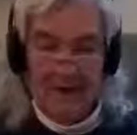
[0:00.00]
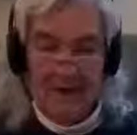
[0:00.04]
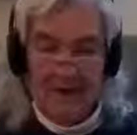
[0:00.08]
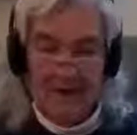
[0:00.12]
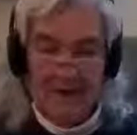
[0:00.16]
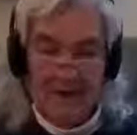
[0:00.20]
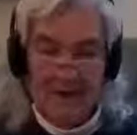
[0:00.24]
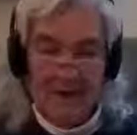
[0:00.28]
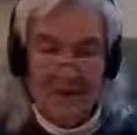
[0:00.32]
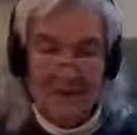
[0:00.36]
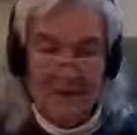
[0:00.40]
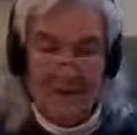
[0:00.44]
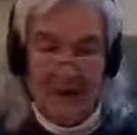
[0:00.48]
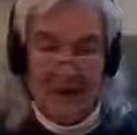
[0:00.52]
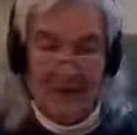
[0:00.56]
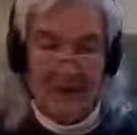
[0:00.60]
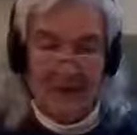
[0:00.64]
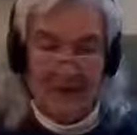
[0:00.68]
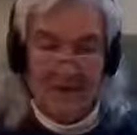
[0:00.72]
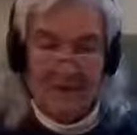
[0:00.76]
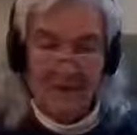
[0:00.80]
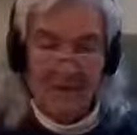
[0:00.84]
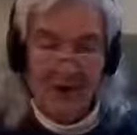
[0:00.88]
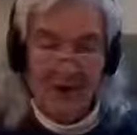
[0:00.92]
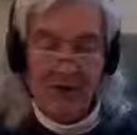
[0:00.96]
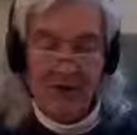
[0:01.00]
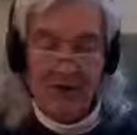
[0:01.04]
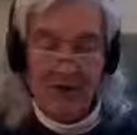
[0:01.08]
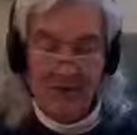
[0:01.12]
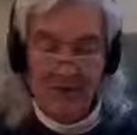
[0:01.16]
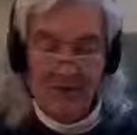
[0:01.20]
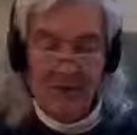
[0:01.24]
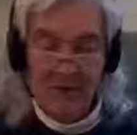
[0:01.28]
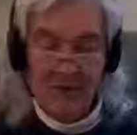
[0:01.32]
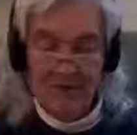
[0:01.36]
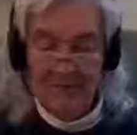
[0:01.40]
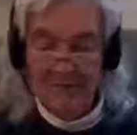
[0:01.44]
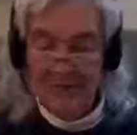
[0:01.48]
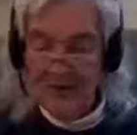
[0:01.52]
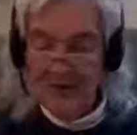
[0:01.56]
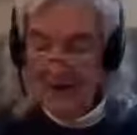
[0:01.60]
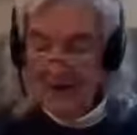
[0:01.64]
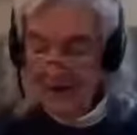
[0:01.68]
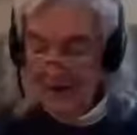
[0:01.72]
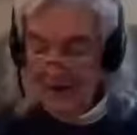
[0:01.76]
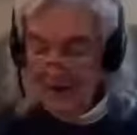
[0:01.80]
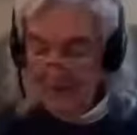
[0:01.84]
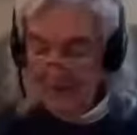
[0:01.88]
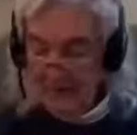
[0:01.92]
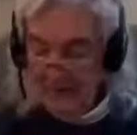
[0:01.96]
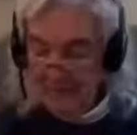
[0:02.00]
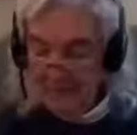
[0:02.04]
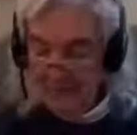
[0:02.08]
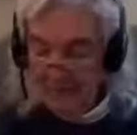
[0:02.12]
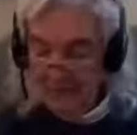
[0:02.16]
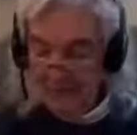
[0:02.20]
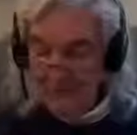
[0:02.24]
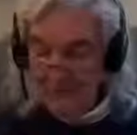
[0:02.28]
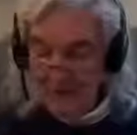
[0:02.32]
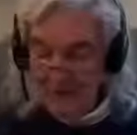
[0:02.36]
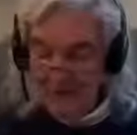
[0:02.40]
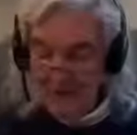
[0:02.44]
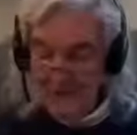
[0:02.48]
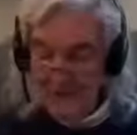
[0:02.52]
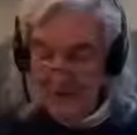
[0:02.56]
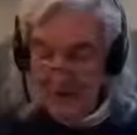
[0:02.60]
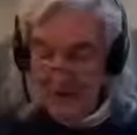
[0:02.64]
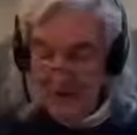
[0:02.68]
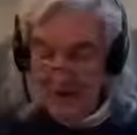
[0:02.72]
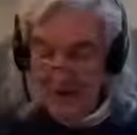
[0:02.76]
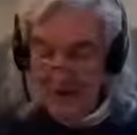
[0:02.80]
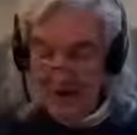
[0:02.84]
still an expression of that perfect divine